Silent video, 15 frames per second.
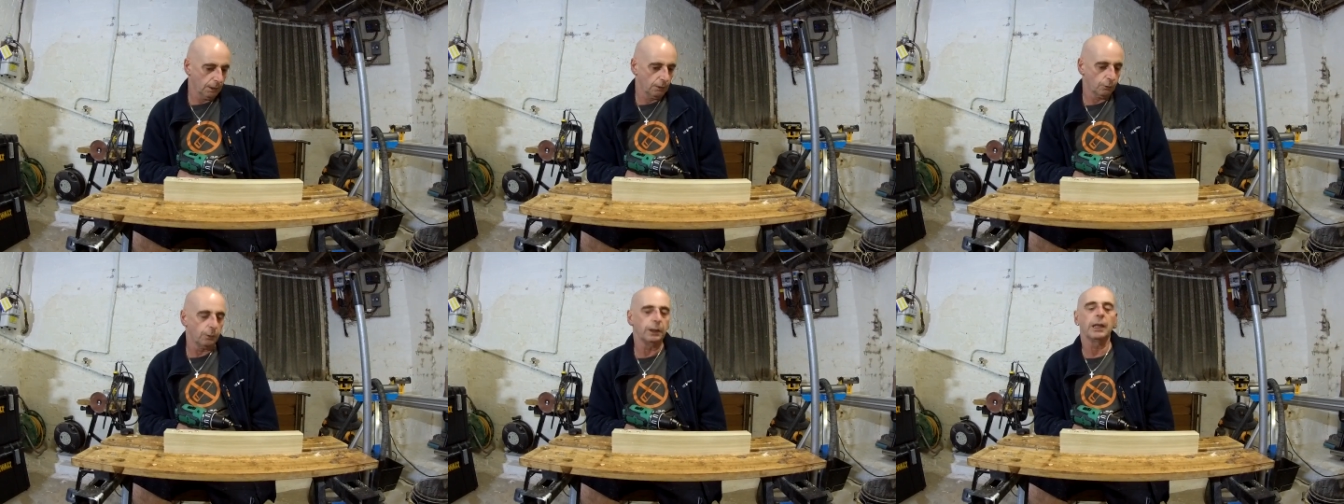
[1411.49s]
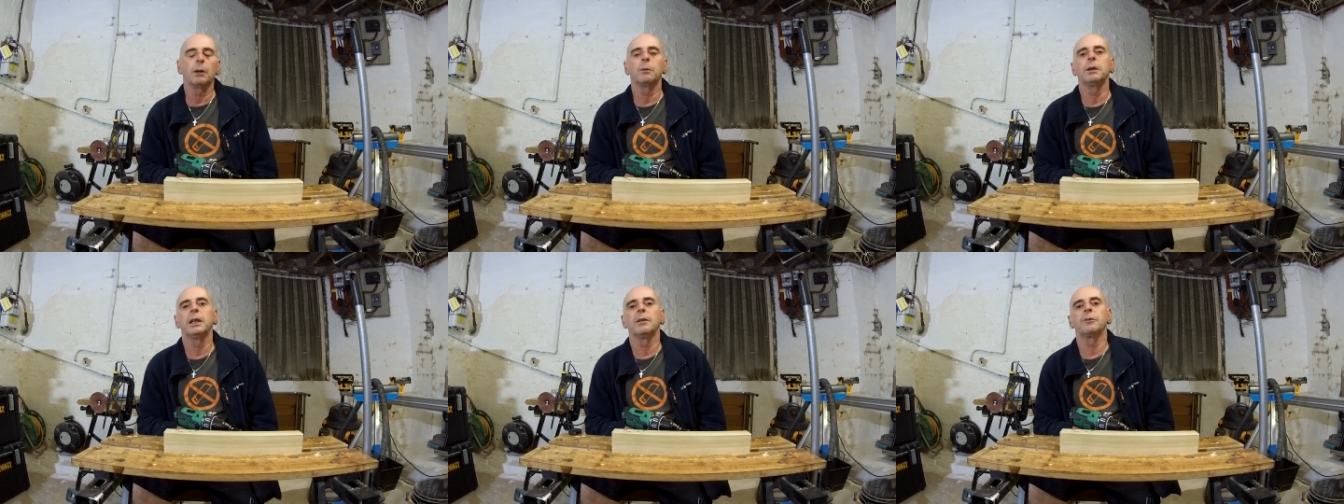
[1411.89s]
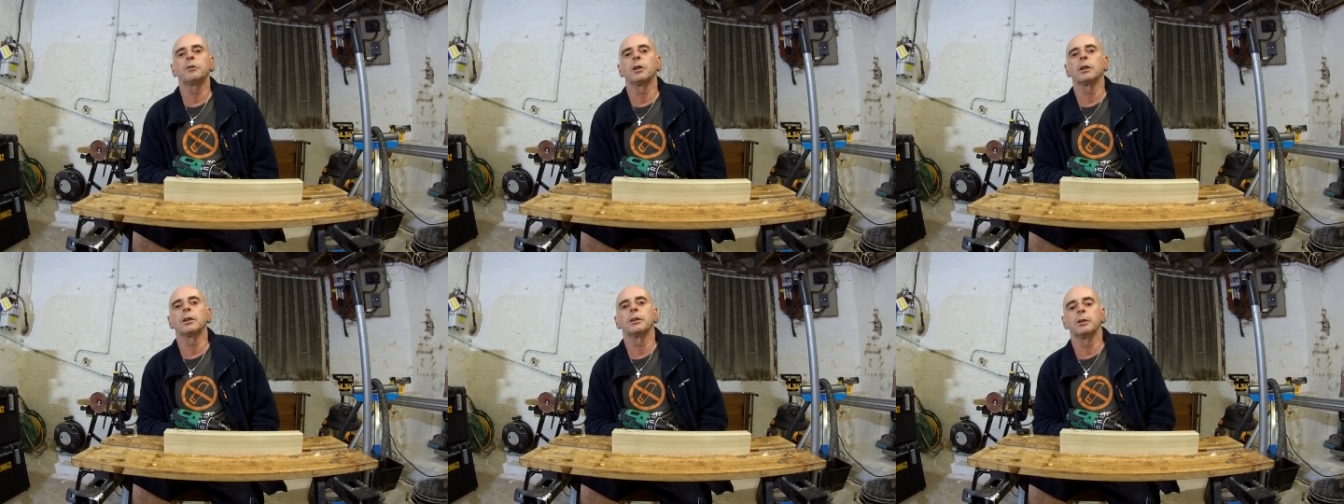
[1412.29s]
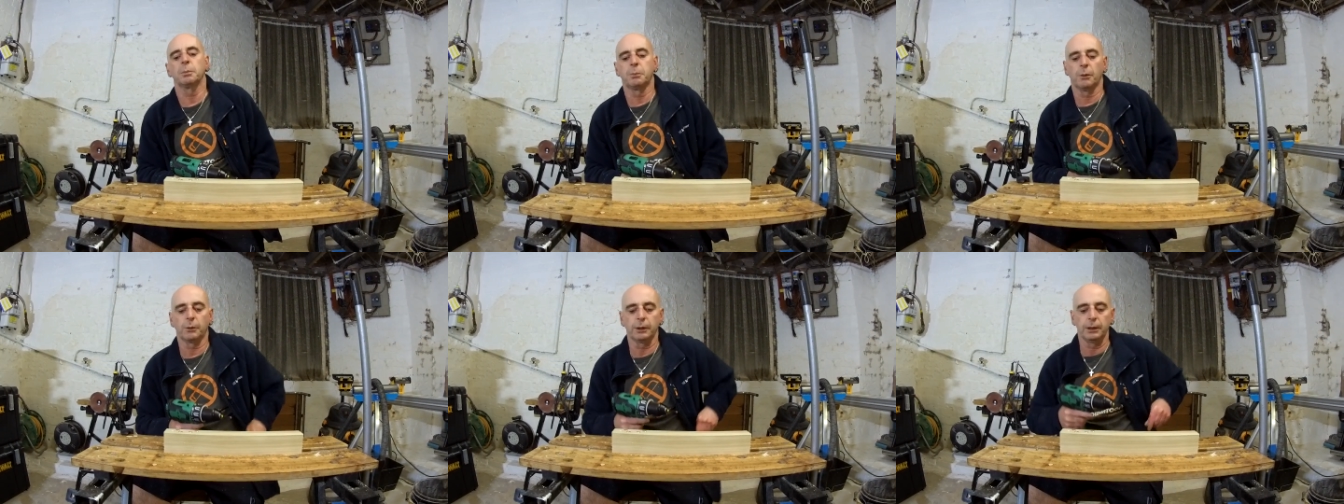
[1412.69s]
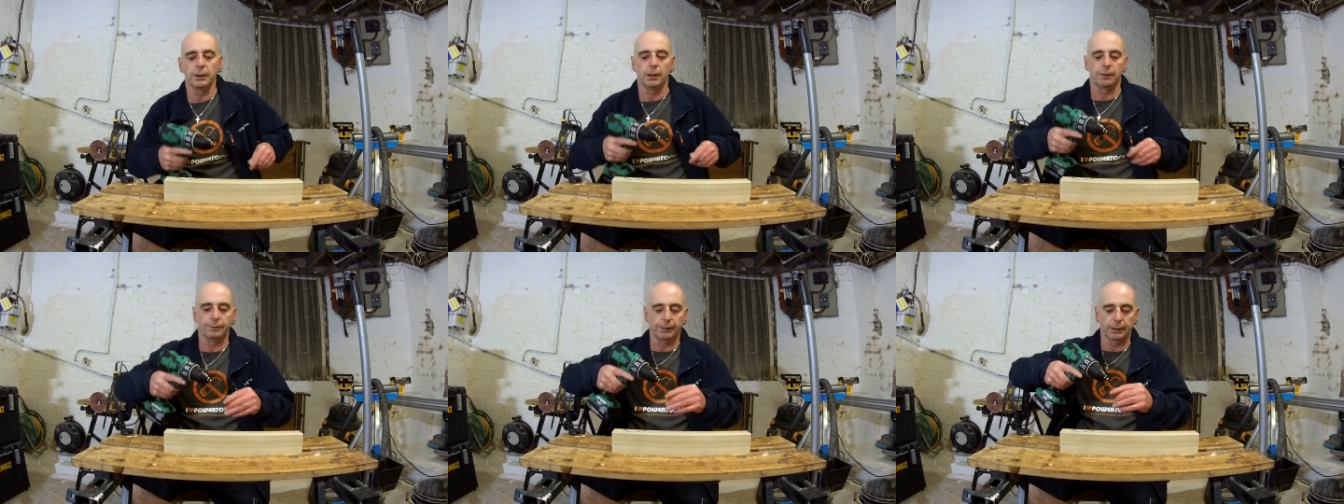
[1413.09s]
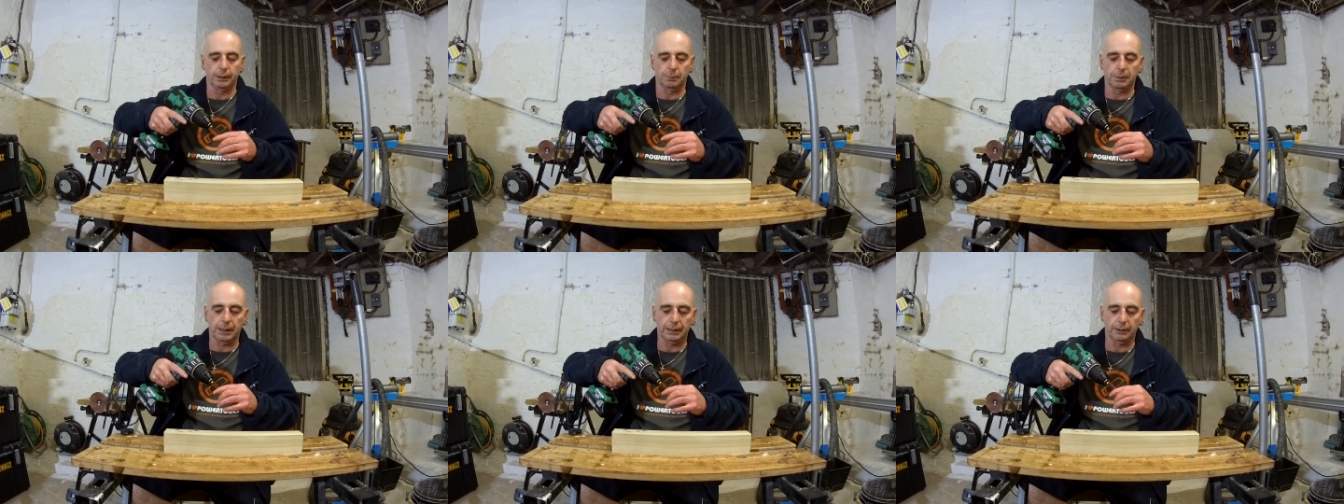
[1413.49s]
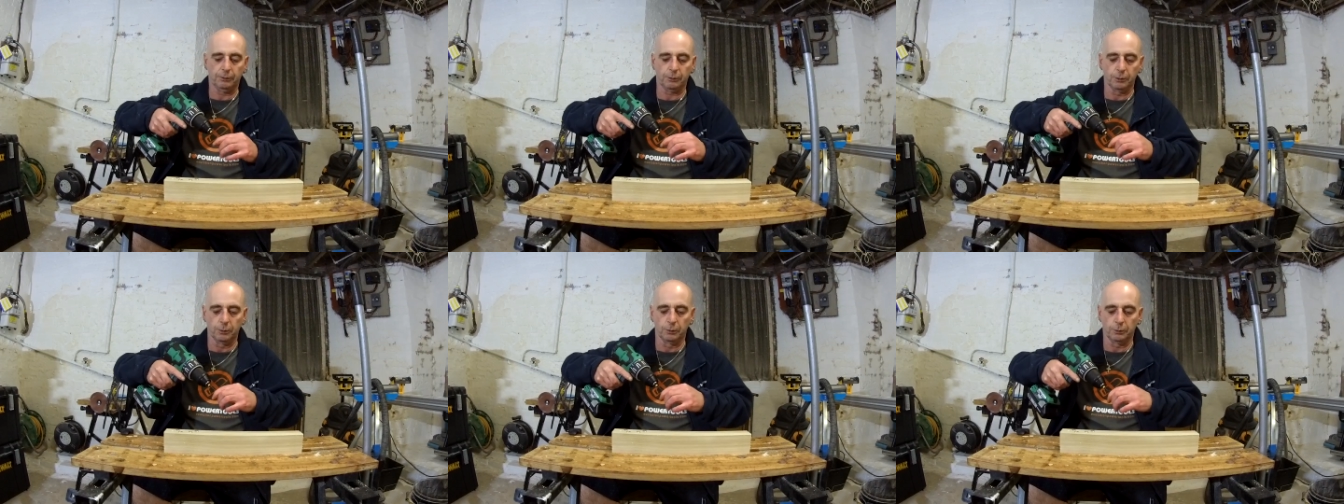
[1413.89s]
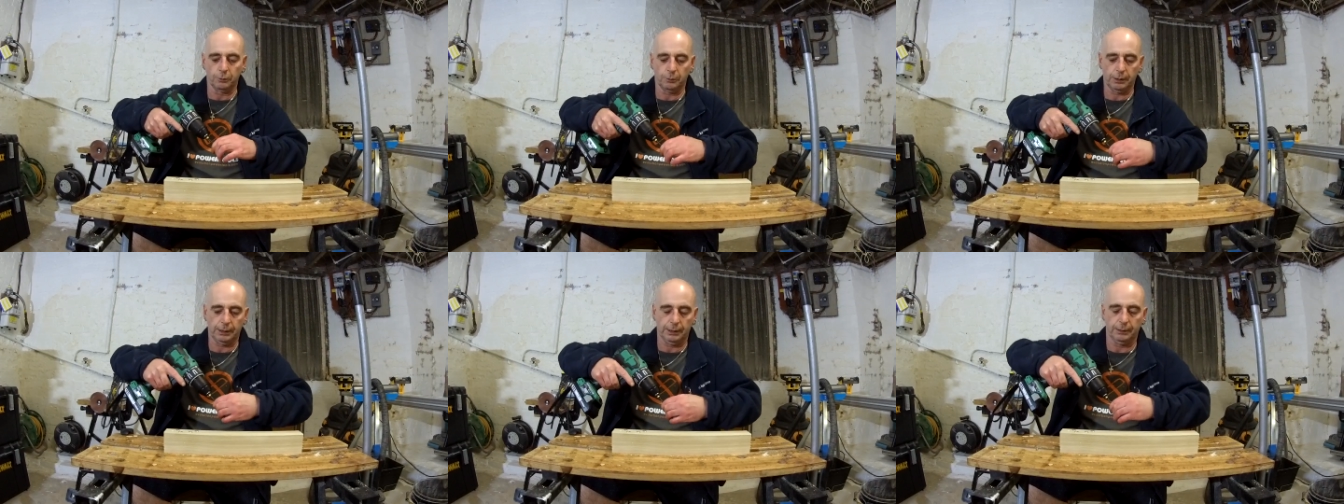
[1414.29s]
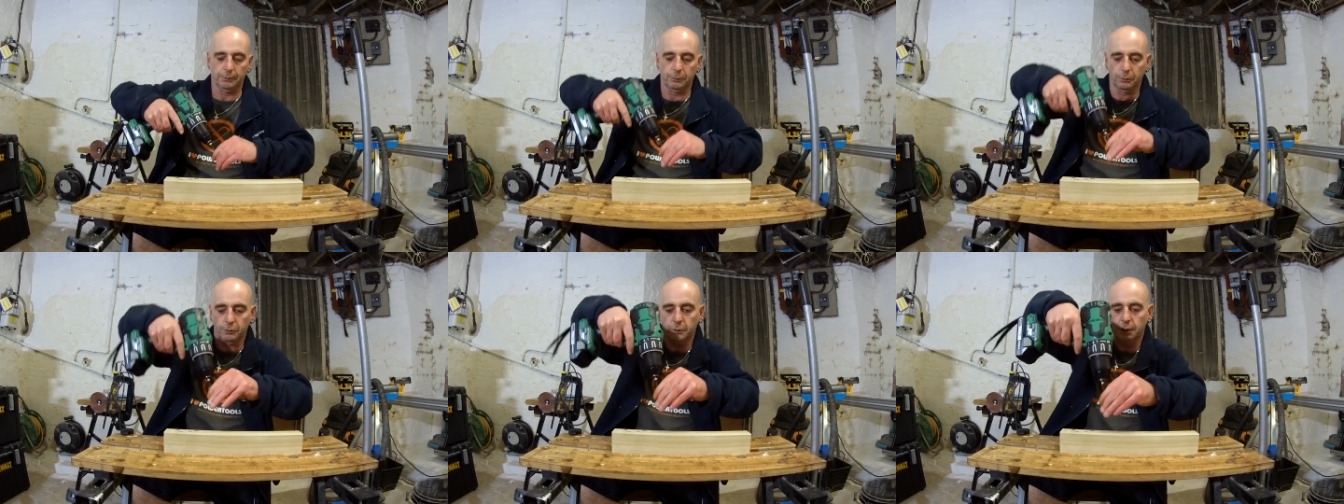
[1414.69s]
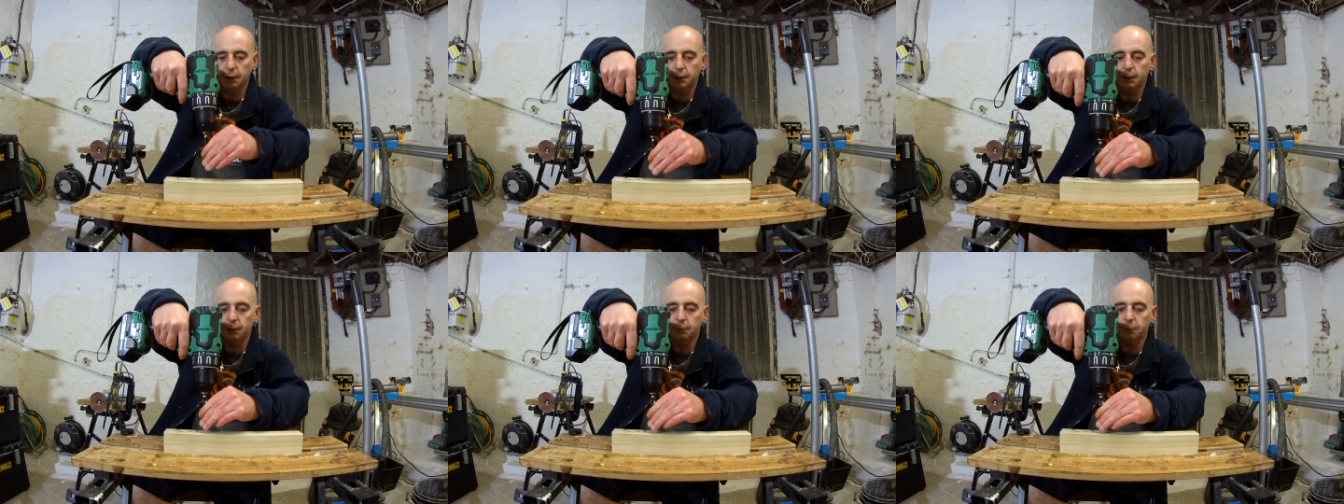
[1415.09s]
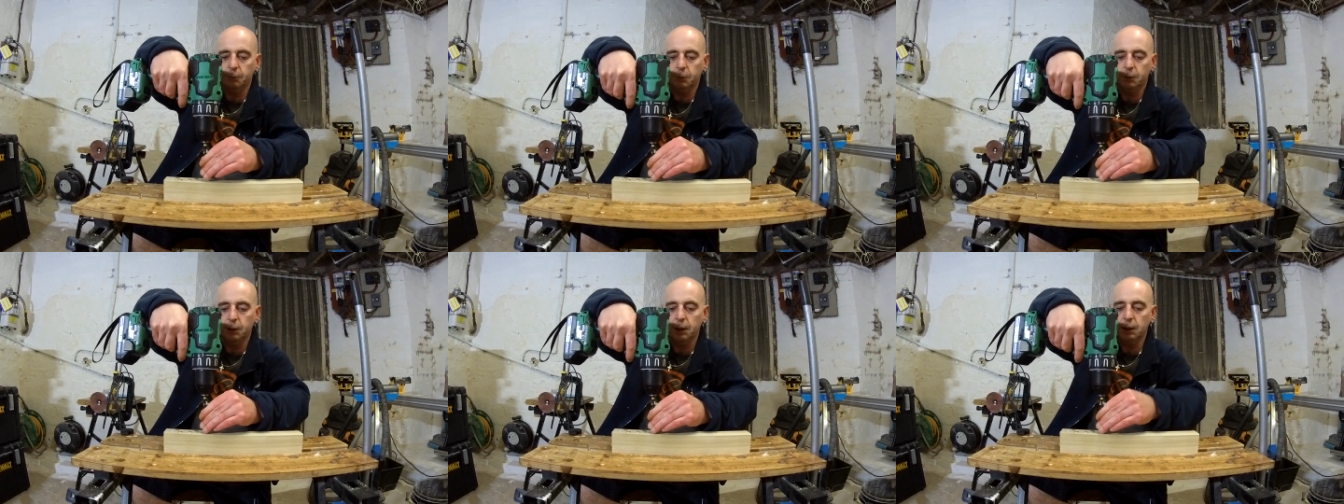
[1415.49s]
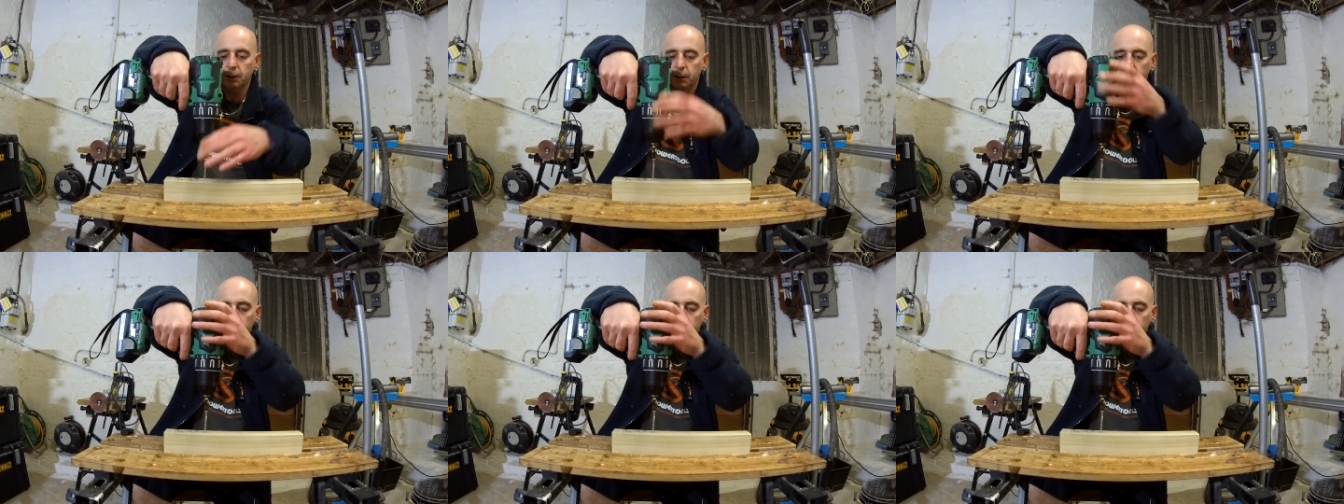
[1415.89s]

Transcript: So you get when you have junk in your pocket, you can't find the bloody screws. Right then, we'll try that. Okay?